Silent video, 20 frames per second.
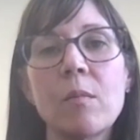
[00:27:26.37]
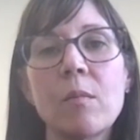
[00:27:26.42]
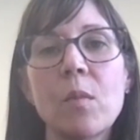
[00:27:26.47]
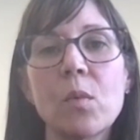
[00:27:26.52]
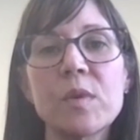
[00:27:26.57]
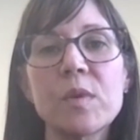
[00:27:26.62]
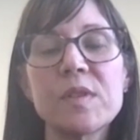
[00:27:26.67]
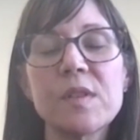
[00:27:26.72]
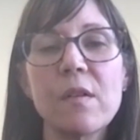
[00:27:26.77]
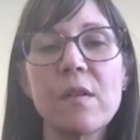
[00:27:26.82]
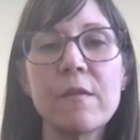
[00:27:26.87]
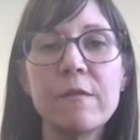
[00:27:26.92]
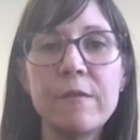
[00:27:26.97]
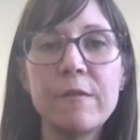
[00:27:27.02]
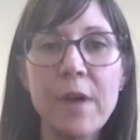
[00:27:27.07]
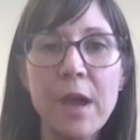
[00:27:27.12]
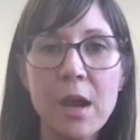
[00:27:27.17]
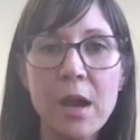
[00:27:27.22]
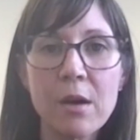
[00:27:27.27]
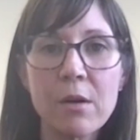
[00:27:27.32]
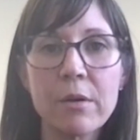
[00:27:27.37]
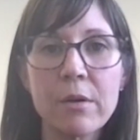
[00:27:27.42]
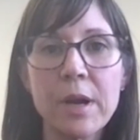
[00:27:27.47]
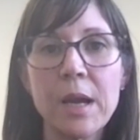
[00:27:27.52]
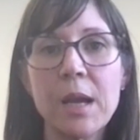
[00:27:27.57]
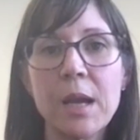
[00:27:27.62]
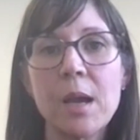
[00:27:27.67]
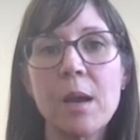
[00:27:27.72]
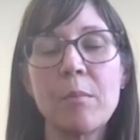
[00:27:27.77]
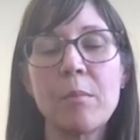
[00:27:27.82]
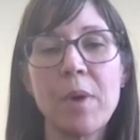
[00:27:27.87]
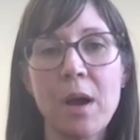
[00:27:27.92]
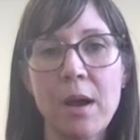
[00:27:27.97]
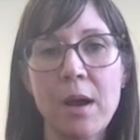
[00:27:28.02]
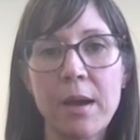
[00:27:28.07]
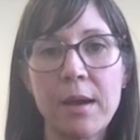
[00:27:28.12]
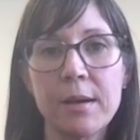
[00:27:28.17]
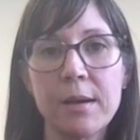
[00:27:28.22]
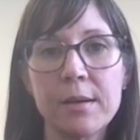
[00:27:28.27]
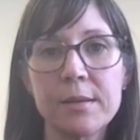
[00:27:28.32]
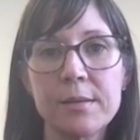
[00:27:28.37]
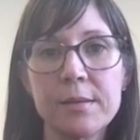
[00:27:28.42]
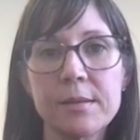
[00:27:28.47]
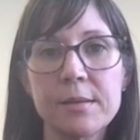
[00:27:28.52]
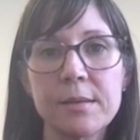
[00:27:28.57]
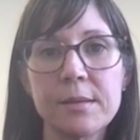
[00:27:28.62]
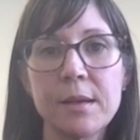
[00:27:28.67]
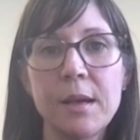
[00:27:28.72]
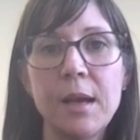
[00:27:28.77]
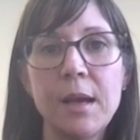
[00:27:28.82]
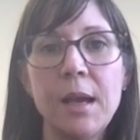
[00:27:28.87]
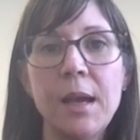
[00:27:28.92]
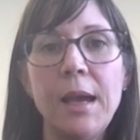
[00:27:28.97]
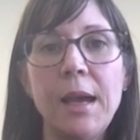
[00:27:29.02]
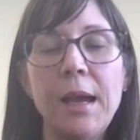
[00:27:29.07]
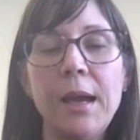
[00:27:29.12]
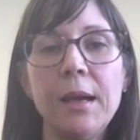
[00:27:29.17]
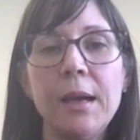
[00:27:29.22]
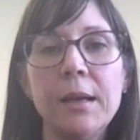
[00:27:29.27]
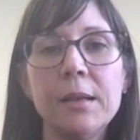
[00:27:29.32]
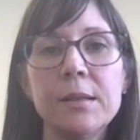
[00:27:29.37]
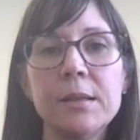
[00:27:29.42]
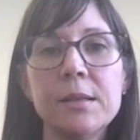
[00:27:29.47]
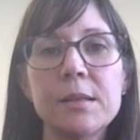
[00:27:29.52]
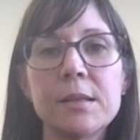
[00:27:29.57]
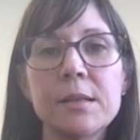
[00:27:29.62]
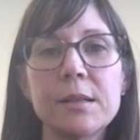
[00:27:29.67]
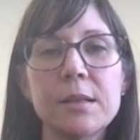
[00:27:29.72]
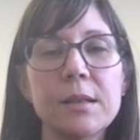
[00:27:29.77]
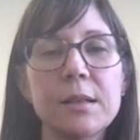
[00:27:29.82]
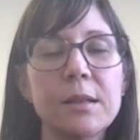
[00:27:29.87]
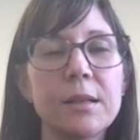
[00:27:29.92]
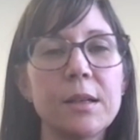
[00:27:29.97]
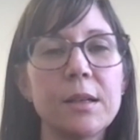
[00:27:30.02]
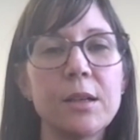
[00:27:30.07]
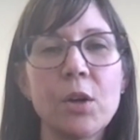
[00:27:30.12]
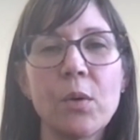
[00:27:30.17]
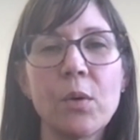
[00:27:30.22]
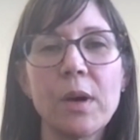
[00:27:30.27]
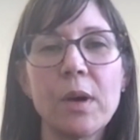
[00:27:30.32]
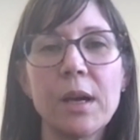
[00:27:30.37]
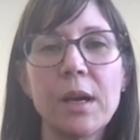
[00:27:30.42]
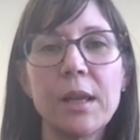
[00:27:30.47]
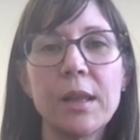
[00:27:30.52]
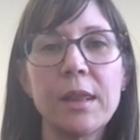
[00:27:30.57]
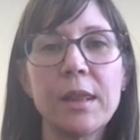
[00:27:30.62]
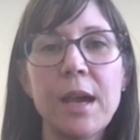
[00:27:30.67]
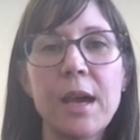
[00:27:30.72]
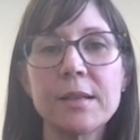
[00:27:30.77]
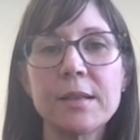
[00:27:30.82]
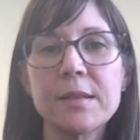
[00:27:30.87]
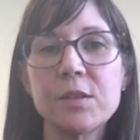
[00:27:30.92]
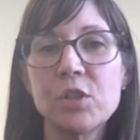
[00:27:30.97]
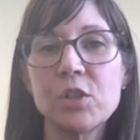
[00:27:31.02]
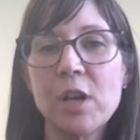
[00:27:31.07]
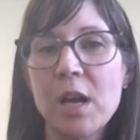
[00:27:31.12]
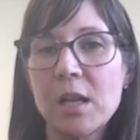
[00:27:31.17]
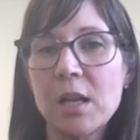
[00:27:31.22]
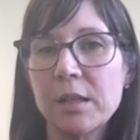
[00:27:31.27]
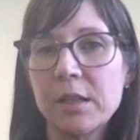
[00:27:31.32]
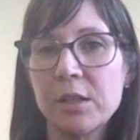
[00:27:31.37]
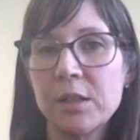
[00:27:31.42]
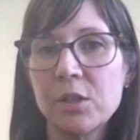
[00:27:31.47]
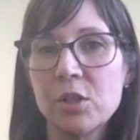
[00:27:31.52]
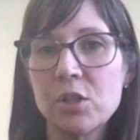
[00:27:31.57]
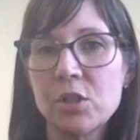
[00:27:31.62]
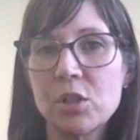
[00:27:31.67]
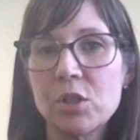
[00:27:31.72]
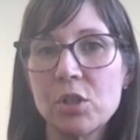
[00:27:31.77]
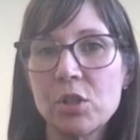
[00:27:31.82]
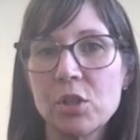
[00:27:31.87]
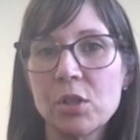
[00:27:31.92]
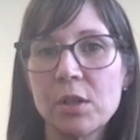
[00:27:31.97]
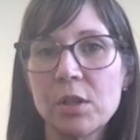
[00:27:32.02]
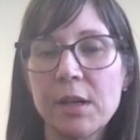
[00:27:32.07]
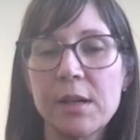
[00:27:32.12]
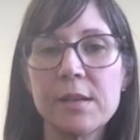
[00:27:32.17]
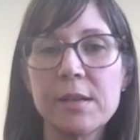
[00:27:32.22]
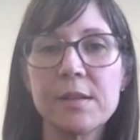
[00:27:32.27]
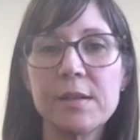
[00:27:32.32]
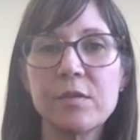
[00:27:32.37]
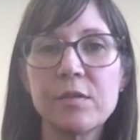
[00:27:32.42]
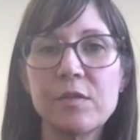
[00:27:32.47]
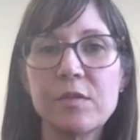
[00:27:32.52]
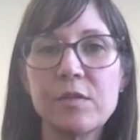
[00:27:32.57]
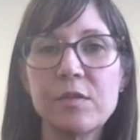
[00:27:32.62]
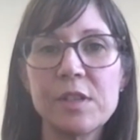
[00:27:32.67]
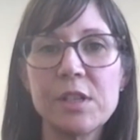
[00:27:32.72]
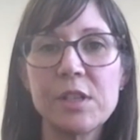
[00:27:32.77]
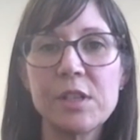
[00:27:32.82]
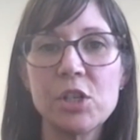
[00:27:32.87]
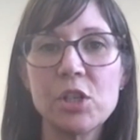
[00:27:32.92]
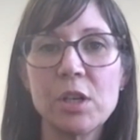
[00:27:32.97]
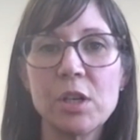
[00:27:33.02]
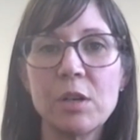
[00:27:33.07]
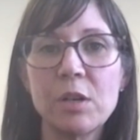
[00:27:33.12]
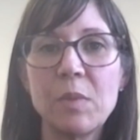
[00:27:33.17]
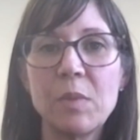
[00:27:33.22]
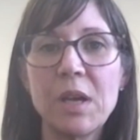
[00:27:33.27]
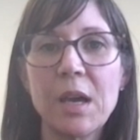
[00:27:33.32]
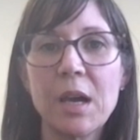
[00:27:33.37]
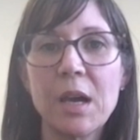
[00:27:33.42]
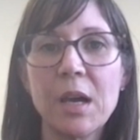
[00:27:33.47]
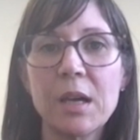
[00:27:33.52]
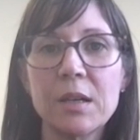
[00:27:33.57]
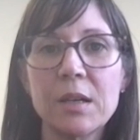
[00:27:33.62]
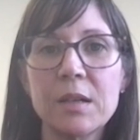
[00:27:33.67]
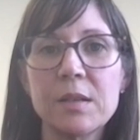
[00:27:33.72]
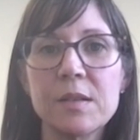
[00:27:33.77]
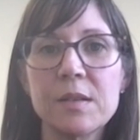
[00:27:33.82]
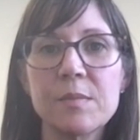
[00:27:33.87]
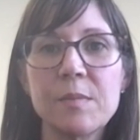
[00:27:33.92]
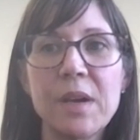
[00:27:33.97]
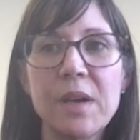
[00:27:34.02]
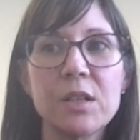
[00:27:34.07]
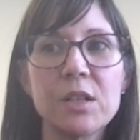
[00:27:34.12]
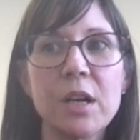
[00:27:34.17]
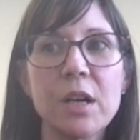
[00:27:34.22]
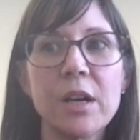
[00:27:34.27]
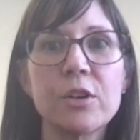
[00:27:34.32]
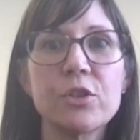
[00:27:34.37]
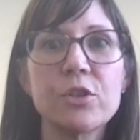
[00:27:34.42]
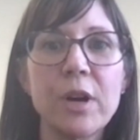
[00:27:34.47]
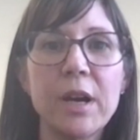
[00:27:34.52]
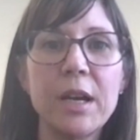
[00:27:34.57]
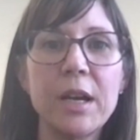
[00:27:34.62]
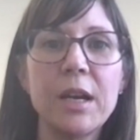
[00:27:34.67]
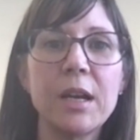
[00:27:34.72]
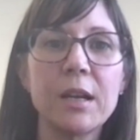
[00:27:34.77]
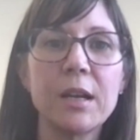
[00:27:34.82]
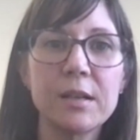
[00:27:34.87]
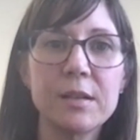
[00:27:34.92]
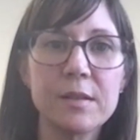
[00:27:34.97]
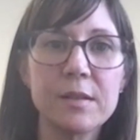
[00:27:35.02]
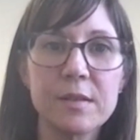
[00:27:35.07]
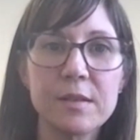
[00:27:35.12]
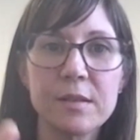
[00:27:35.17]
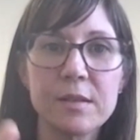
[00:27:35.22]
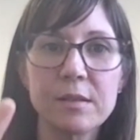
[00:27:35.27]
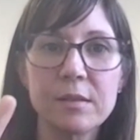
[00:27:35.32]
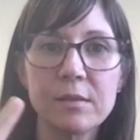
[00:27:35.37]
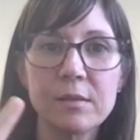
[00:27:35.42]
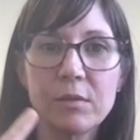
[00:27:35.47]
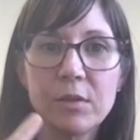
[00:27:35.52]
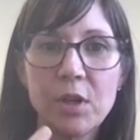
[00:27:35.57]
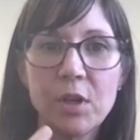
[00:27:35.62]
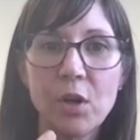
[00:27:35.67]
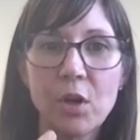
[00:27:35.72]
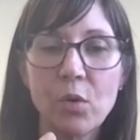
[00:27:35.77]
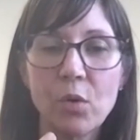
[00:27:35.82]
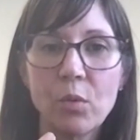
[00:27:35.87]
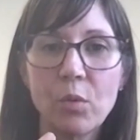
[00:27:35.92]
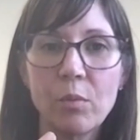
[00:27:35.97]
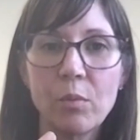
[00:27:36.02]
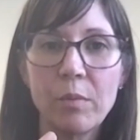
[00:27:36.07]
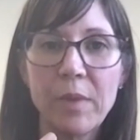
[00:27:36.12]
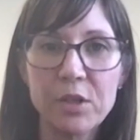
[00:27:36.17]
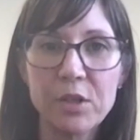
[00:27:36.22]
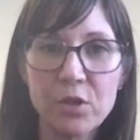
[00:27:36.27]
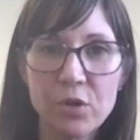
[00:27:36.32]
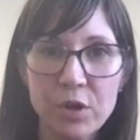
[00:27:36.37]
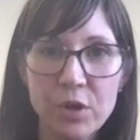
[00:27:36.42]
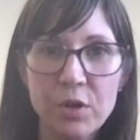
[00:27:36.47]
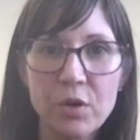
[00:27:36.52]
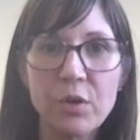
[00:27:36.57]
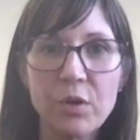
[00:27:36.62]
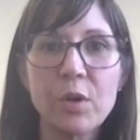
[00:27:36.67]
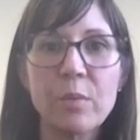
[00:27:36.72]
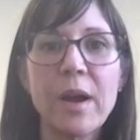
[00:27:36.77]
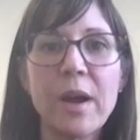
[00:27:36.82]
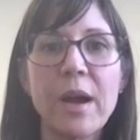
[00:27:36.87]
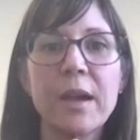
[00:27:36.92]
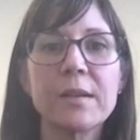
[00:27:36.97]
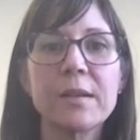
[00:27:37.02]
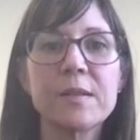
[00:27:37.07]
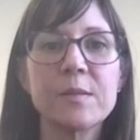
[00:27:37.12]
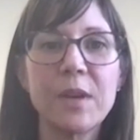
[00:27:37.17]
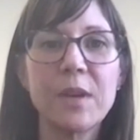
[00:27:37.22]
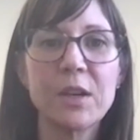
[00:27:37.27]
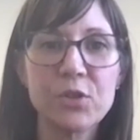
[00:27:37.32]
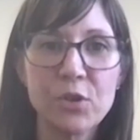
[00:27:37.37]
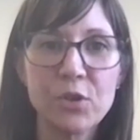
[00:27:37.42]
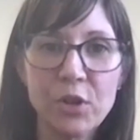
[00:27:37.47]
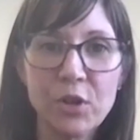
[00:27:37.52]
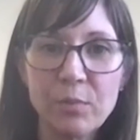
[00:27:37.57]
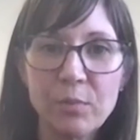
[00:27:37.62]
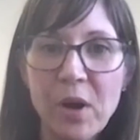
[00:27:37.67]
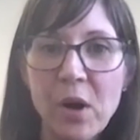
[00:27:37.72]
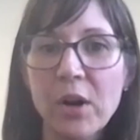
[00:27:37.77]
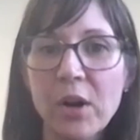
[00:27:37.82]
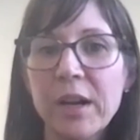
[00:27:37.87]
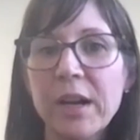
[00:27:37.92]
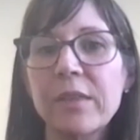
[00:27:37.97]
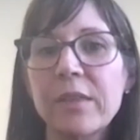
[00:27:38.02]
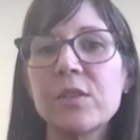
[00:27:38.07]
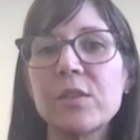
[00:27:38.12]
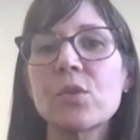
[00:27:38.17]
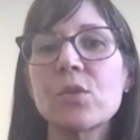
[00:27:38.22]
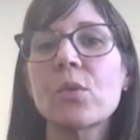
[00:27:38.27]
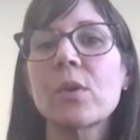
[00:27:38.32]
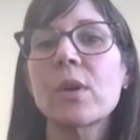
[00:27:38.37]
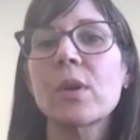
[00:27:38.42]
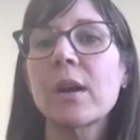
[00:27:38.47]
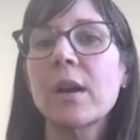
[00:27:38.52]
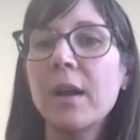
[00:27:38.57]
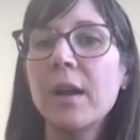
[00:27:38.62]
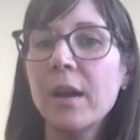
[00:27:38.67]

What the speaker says: was very biased. And, you know, that's a challenge as a physician, because my entire training is, you know, make sure you know your bias, make sure you park it at the door